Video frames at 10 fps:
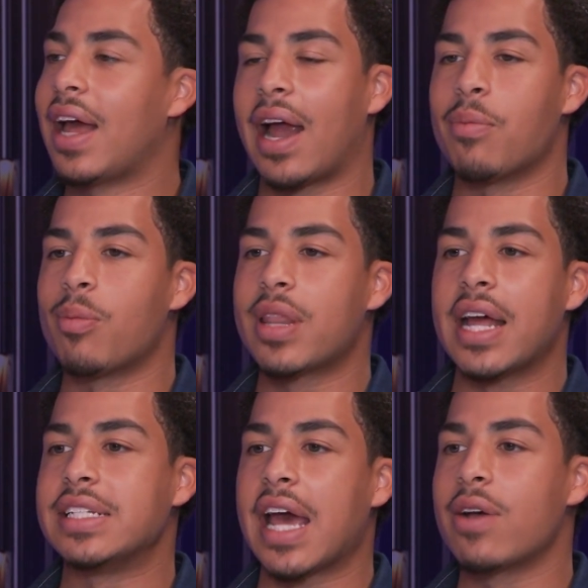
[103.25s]
I remember
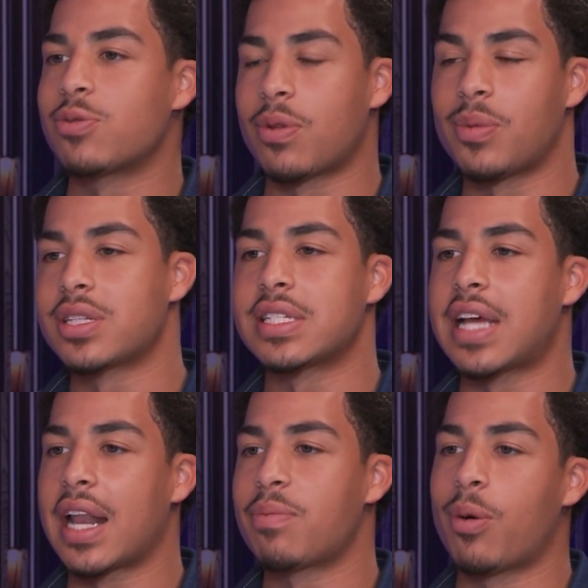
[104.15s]
that day. It was one of the most
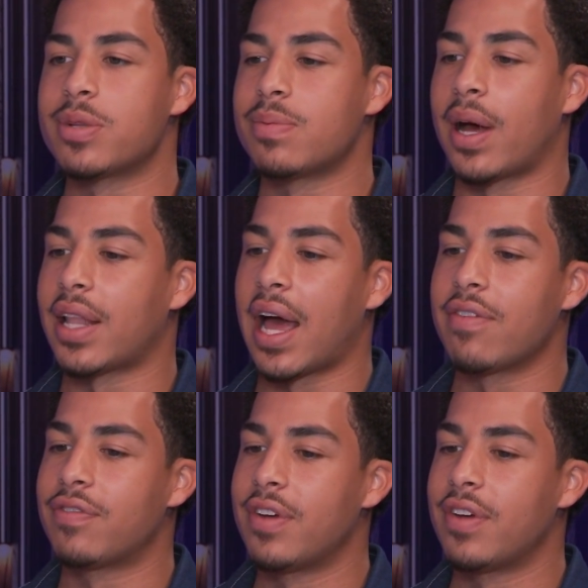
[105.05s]
exciting moments of my life.